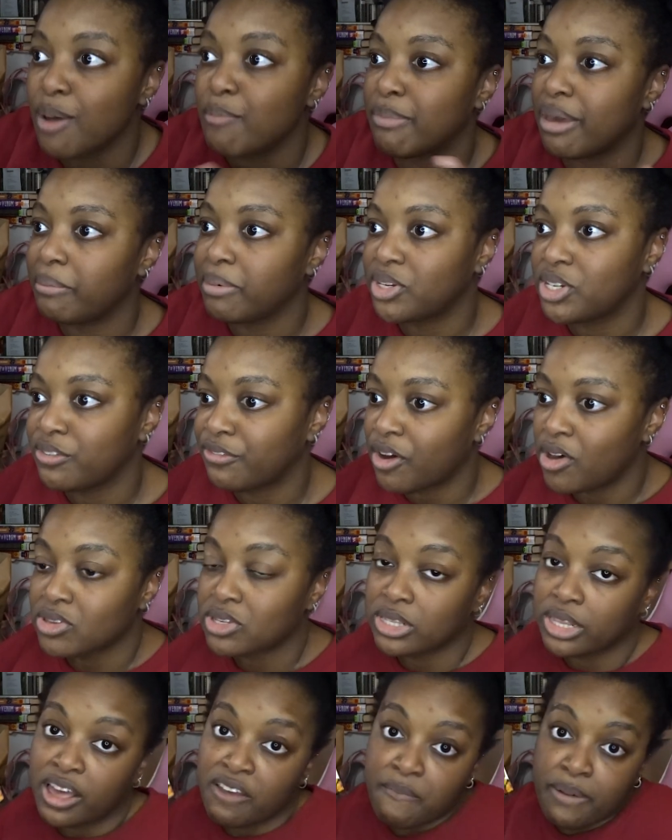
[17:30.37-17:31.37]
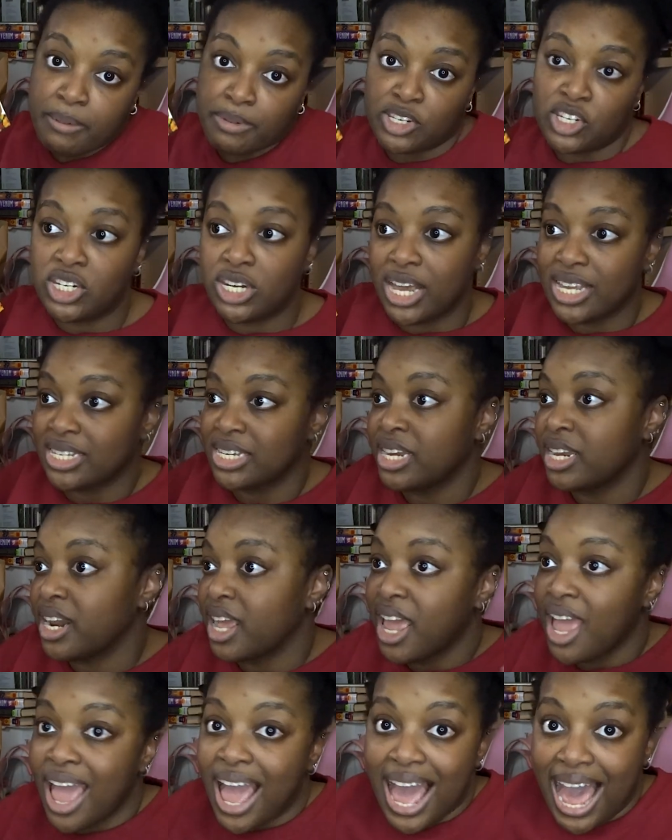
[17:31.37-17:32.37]
And maybe she falls in love, maybe she doesn't.
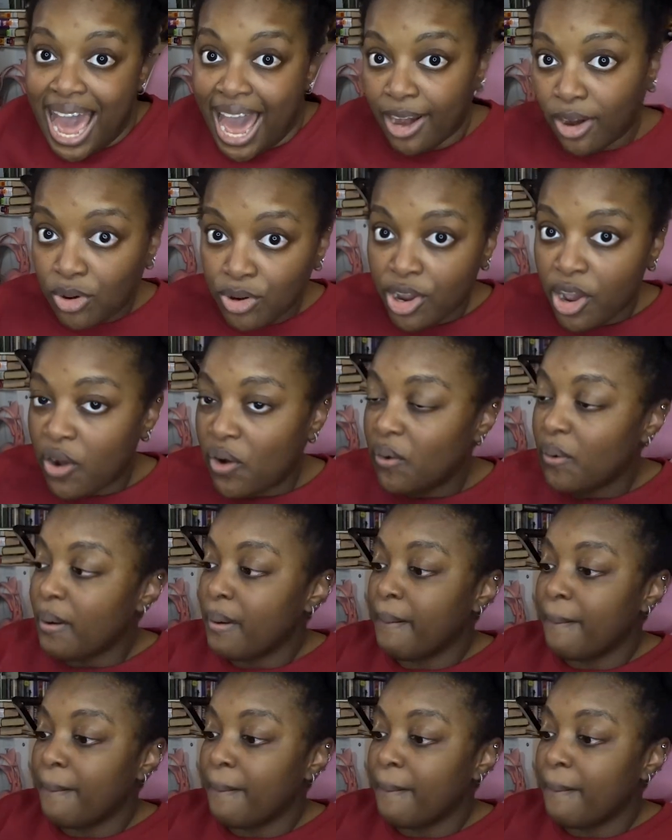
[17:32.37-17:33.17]
I don't know.